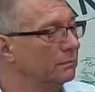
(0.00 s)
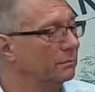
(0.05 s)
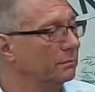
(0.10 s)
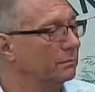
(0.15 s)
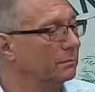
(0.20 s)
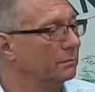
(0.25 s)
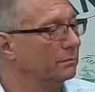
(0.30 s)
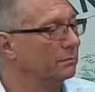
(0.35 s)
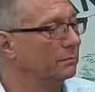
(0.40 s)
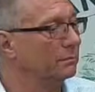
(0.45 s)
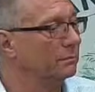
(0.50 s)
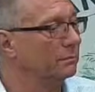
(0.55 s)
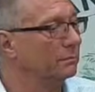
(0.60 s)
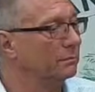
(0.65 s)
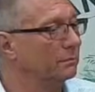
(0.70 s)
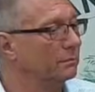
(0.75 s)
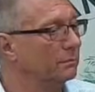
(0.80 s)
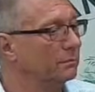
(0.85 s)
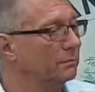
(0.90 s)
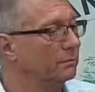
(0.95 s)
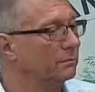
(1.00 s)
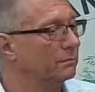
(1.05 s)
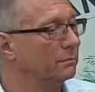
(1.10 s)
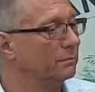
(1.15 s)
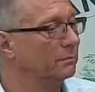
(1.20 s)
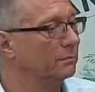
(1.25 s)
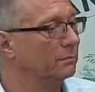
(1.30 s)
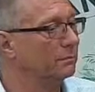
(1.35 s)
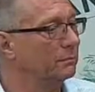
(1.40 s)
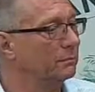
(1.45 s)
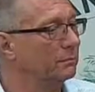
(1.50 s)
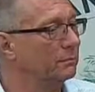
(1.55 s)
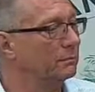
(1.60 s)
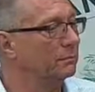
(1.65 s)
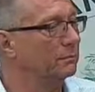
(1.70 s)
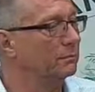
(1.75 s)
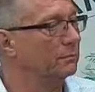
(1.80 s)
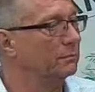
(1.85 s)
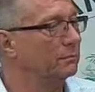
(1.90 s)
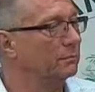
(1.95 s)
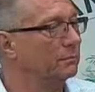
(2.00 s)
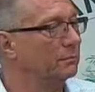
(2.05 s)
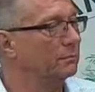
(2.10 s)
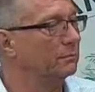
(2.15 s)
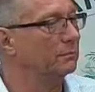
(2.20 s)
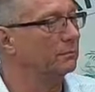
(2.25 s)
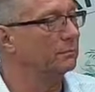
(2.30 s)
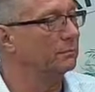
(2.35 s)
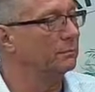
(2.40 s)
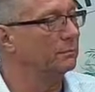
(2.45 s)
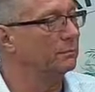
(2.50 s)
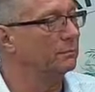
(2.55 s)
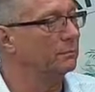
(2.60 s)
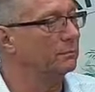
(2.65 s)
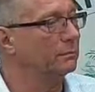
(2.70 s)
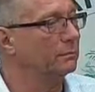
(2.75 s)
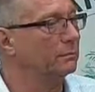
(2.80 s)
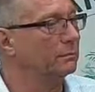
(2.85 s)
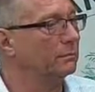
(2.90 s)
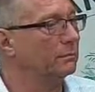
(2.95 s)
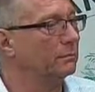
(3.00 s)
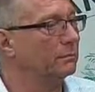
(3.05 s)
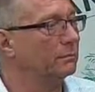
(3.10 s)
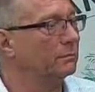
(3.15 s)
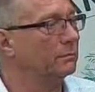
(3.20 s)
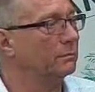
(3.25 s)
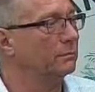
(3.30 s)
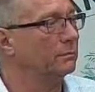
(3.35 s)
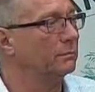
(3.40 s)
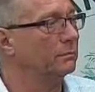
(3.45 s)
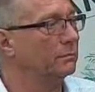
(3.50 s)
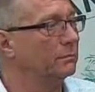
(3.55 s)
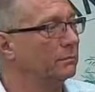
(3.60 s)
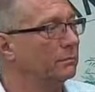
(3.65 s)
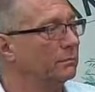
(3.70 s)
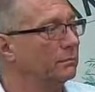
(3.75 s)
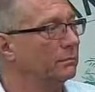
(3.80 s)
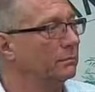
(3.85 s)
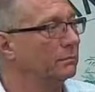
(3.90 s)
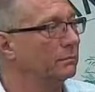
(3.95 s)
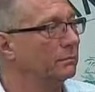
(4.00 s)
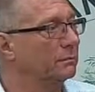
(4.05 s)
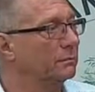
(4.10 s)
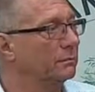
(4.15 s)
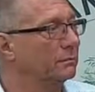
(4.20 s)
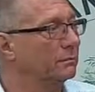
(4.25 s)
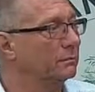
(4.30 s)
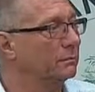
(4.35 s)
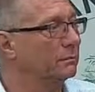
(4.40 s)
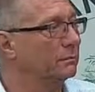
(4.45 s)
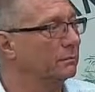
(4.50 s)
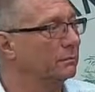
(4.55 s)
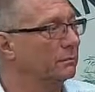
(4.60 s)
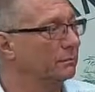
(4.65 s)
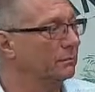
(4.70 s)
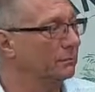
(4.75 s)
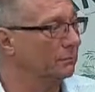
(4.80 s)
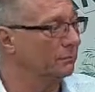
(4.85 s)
No words are spoken by the person on screen.